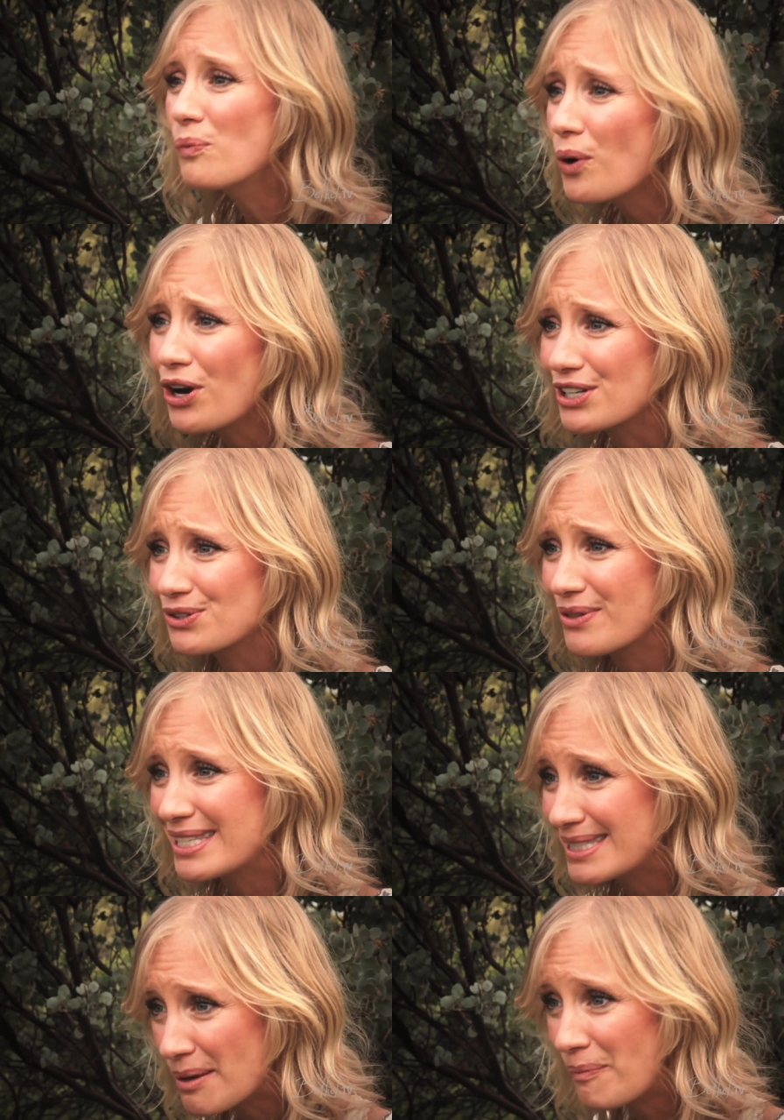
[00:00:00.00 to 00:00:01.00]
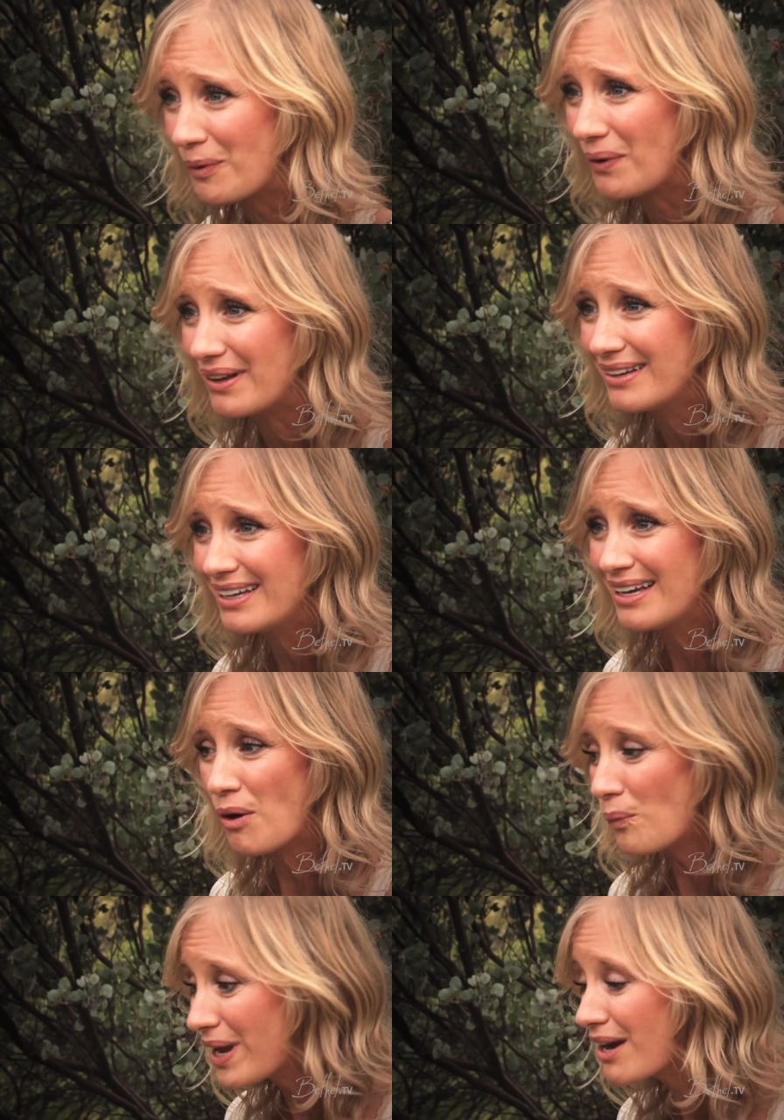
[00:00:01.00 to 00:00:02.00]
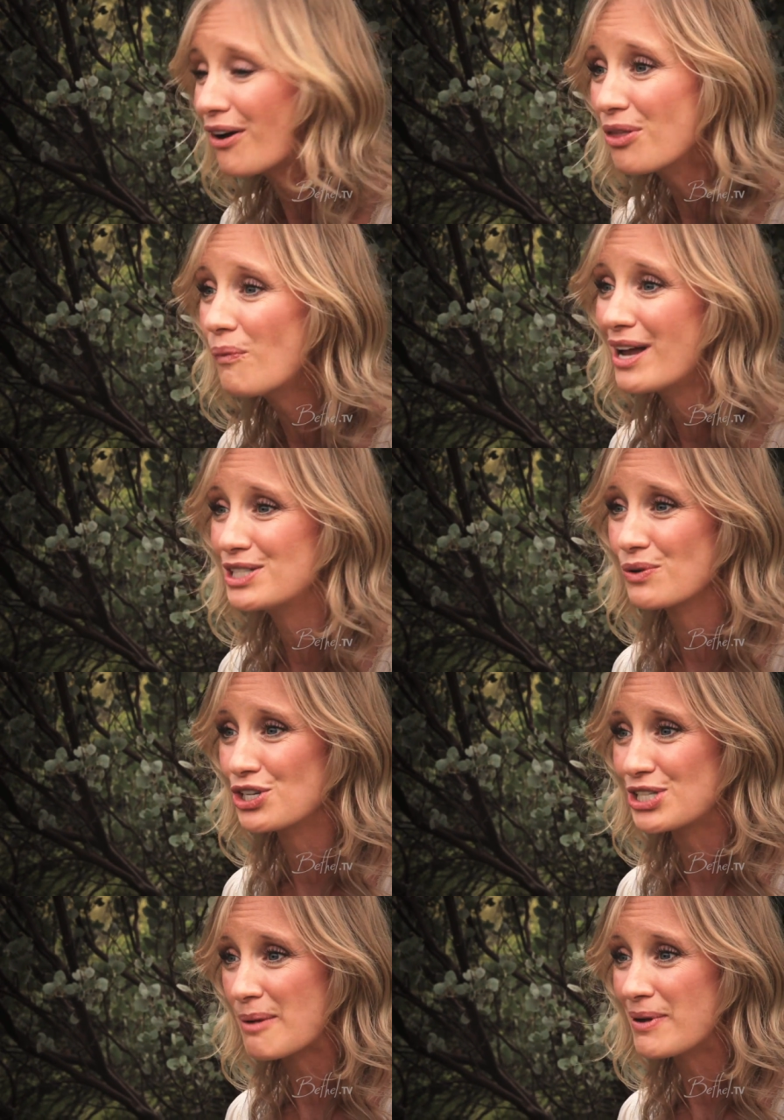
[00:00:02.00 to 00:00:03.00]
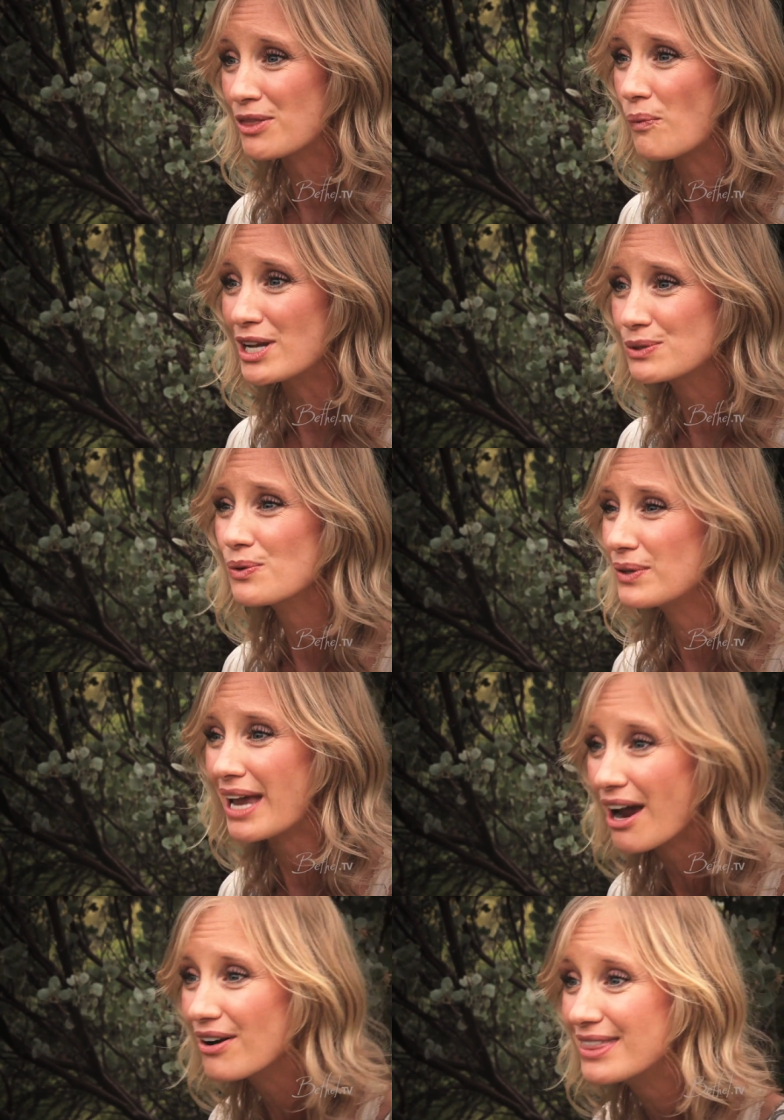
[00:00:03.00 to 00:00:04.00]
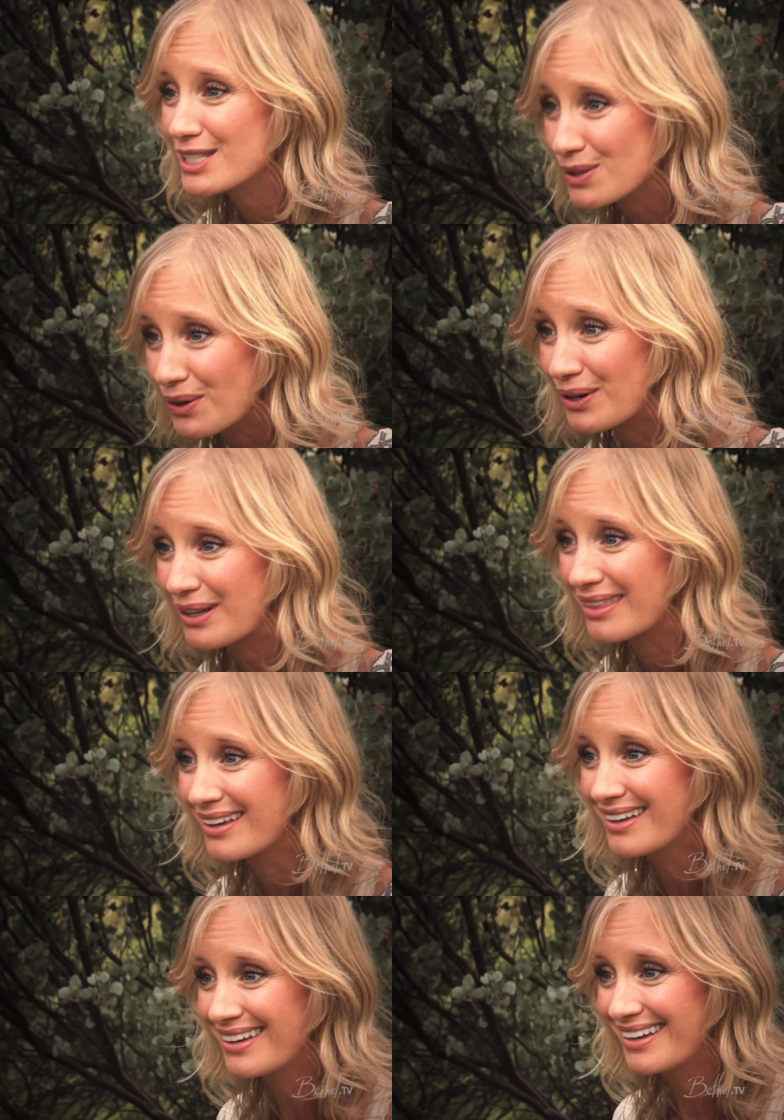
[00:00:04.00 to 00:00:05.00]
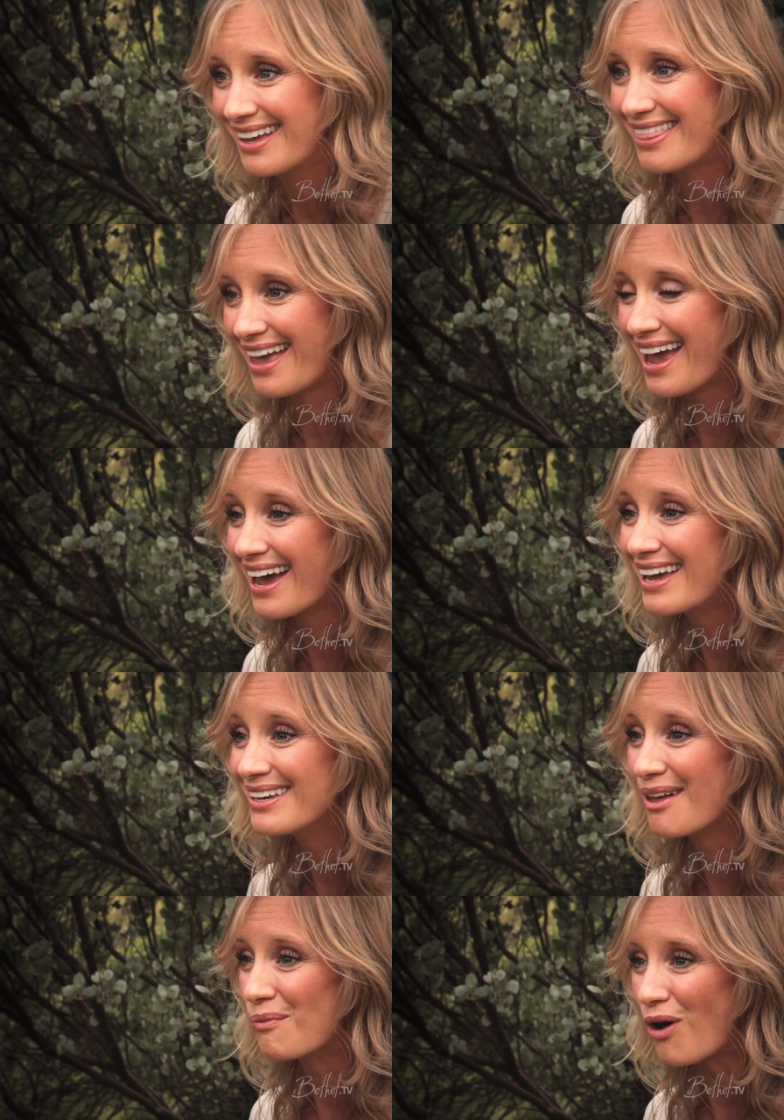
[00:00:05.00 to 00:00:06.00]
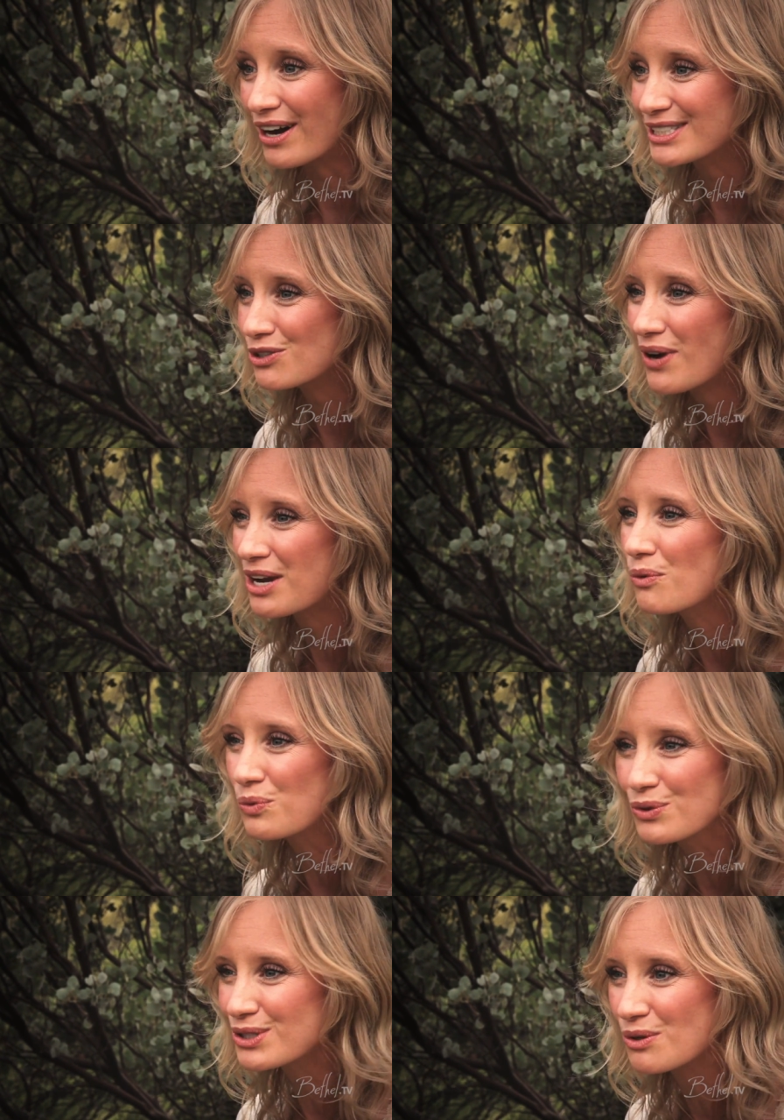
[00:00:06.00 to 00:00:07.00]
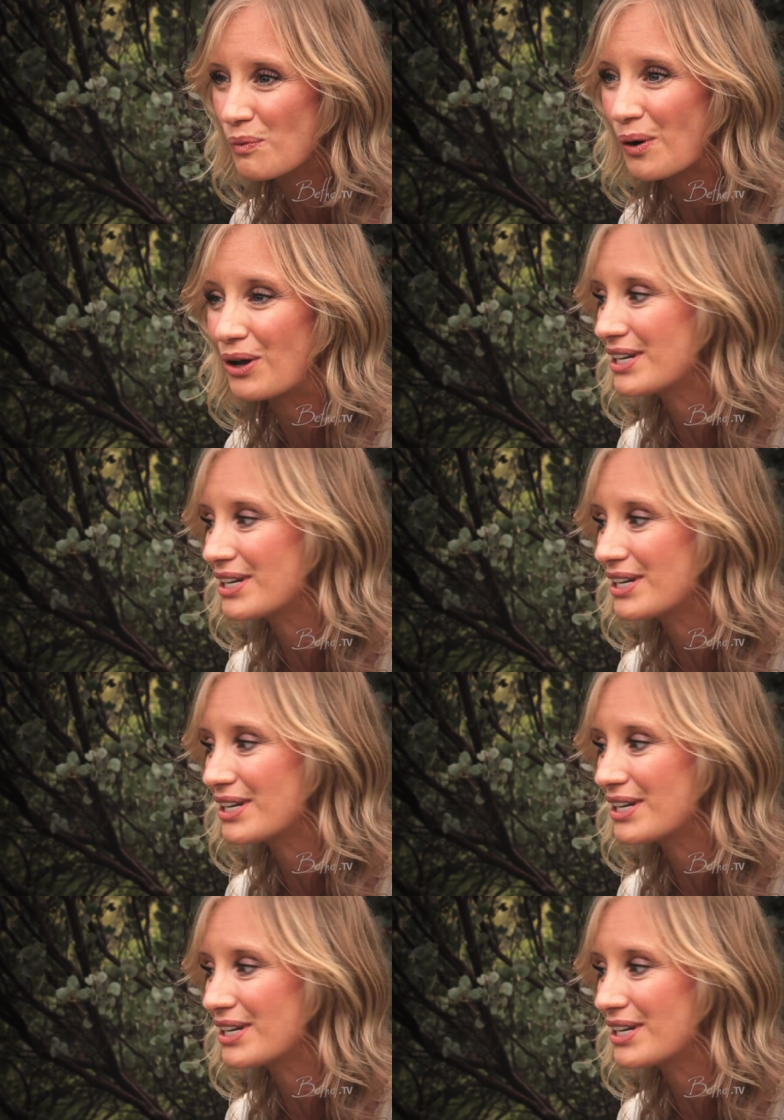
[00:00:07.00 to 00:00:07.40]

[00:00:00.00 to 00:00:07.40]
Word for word: works through the simple. We are the ones who are shaping the ones who will inherit this earth. The hand that rocks the cradle rules the world,